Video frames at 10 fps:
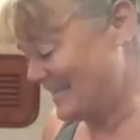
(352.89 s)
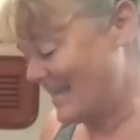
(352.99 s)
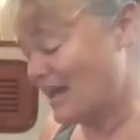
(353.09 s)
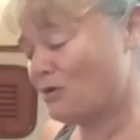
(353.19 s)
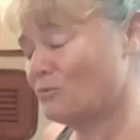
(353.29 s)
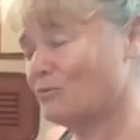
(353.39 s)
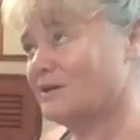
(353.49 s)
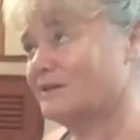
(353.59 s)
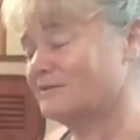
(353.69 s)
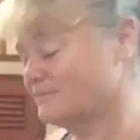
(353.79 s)

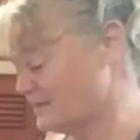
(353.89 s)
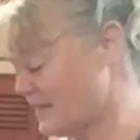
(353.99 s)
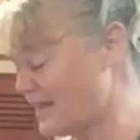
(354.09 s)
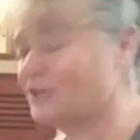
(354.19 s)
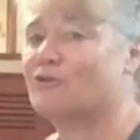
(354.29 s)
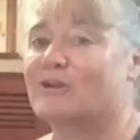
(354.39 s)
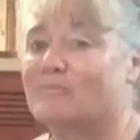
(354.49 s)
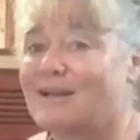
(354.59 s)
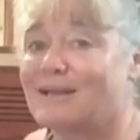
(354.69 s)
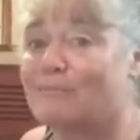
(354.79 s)
how accurate
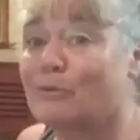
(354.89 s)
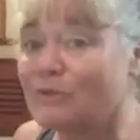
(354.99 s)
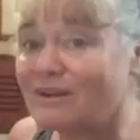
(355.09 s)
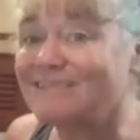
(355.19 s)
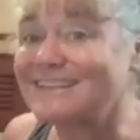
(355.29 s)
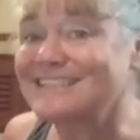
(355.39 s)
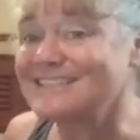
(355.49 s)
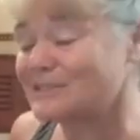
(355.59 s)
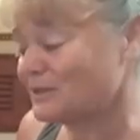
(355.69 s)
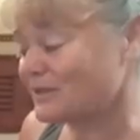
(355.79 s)
my boat oven is,
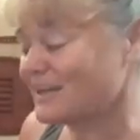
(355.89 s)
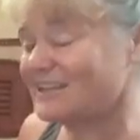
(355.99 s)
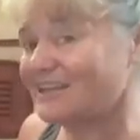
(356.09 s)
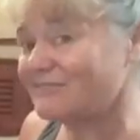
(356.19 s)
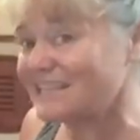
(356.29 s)
so I kind of have to